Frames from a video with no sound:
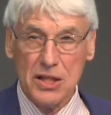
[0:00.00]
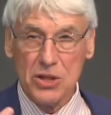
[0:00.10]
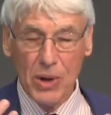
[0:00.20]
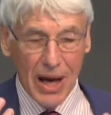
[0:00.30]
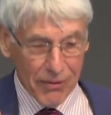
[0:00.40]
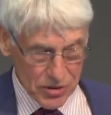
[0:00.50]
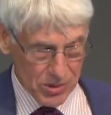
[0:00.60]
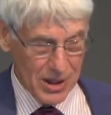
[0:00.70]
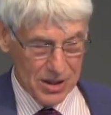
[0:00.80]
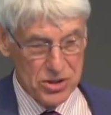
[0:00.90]
So we have
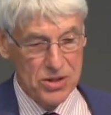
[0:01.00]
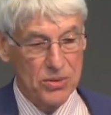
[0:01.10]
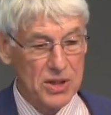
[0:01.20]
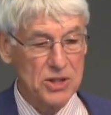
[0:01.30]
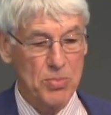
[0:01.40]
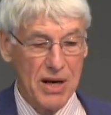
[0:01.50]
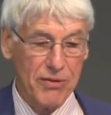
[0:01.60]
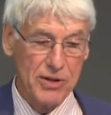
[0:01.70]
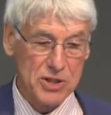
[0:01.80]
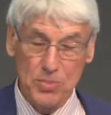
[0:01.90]
to ask, do these
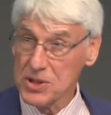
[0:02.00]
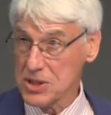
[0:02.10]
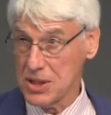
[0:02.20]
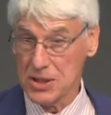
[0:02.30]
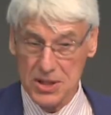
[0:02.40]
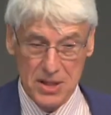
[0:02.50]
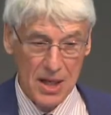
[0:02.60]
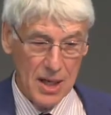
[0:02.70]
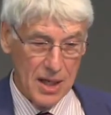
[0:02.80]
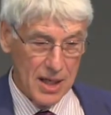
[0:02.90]
benefits persist